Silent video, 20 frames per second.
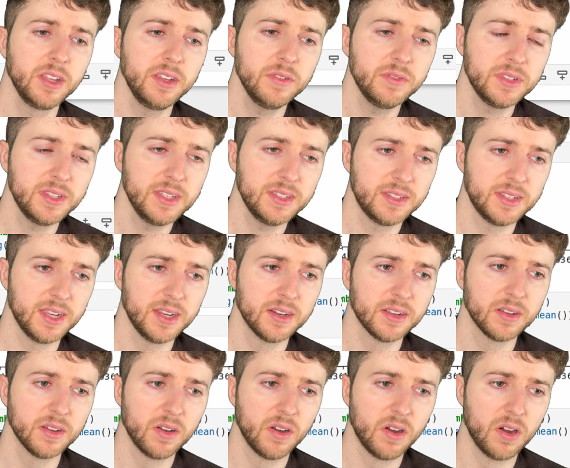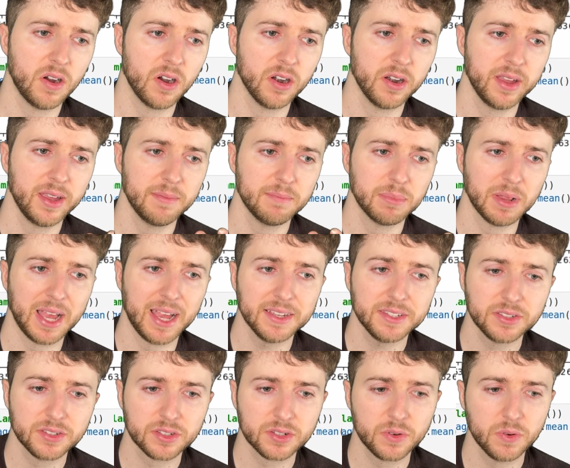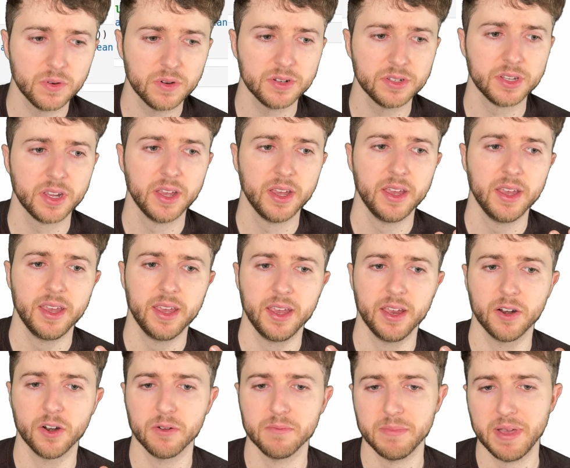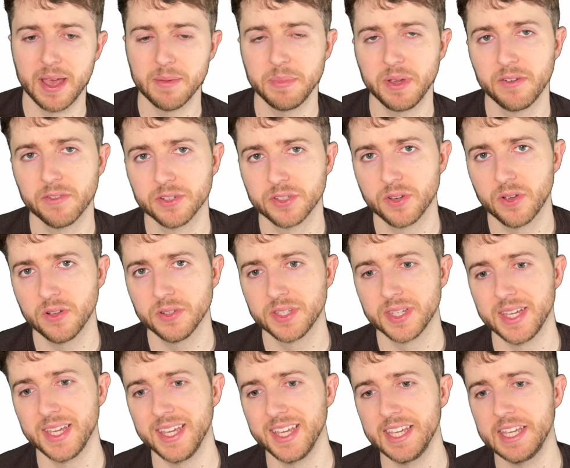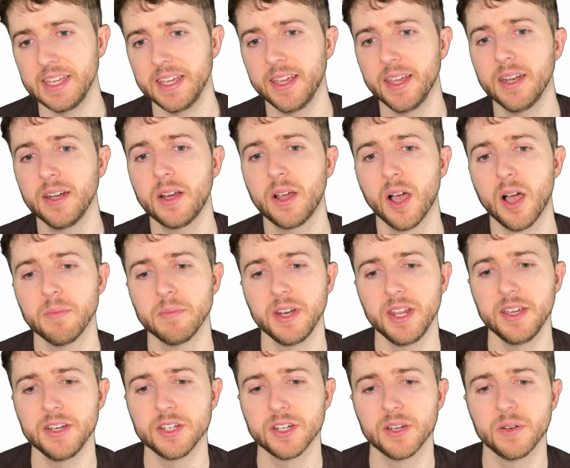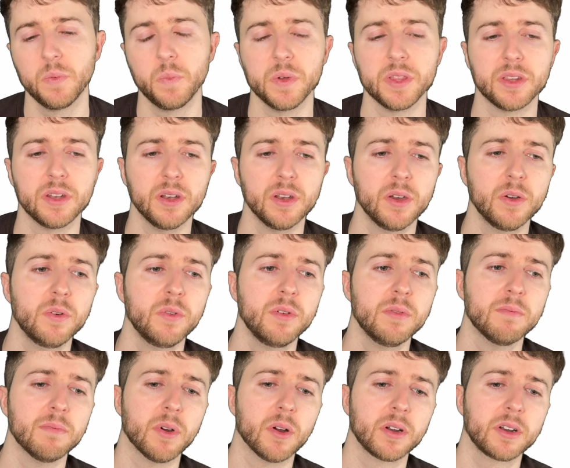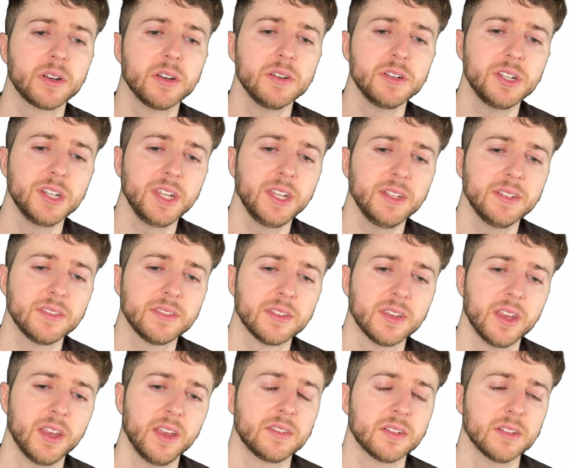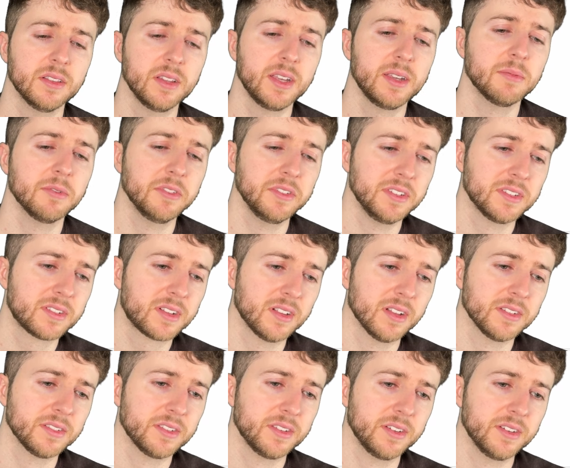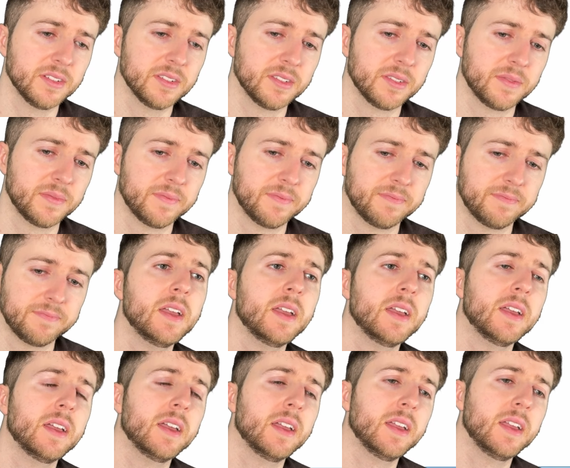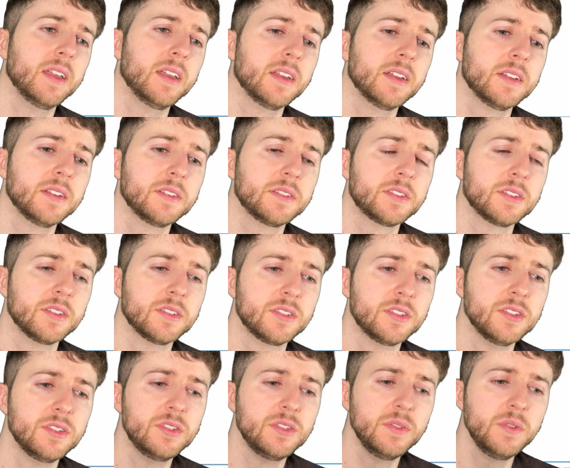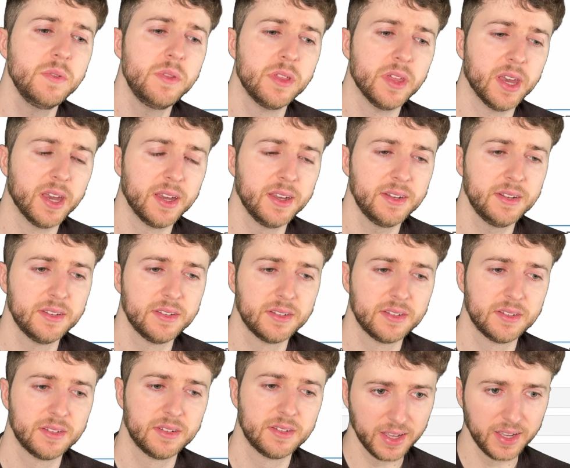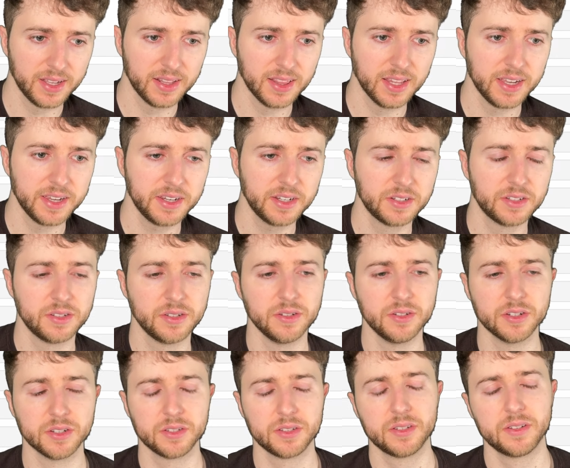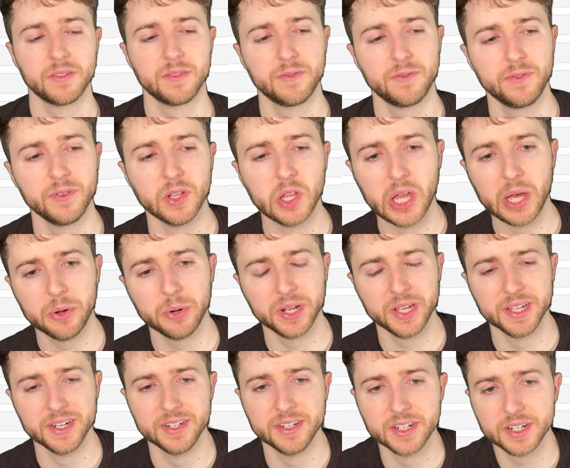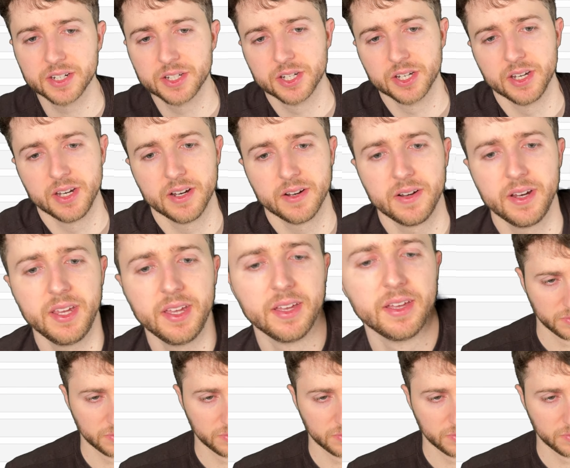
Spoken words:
to use these data, our blast scores and our mapping results, in combination with known marker genes to label these clusters. And to do that, I like to just fill out a dictionary